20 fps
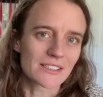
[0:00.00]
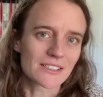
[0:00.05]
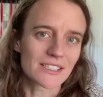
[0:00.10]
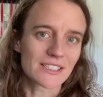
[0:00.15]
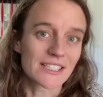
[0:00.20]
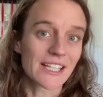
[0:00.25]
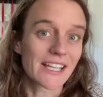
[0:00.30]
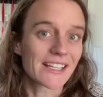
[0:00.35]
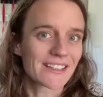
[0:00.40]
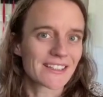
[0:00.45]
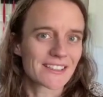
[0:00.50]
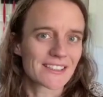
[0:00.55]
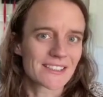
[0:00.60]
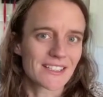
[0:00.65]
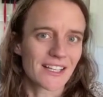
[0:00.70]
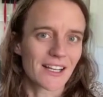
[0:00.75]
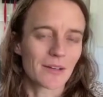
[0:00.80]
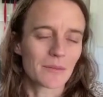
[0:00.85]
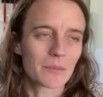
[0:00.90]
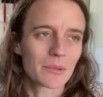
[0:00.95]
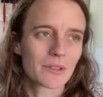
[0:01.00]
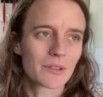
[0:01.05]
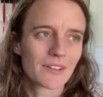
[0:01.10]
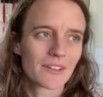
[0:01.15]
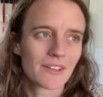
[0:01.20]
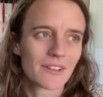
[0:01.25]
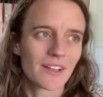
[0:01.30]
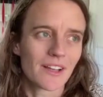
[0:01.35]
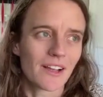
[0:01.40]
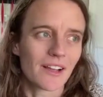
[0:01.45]
to take the step
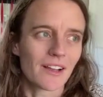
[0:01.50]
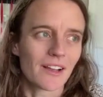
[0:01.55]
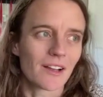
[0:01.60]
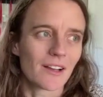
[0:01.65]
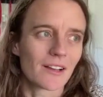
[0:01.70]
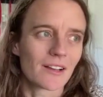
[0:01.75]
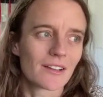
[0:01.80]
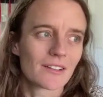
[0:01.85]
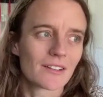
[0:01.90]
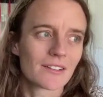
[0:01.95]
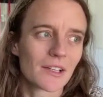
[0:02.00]
uh,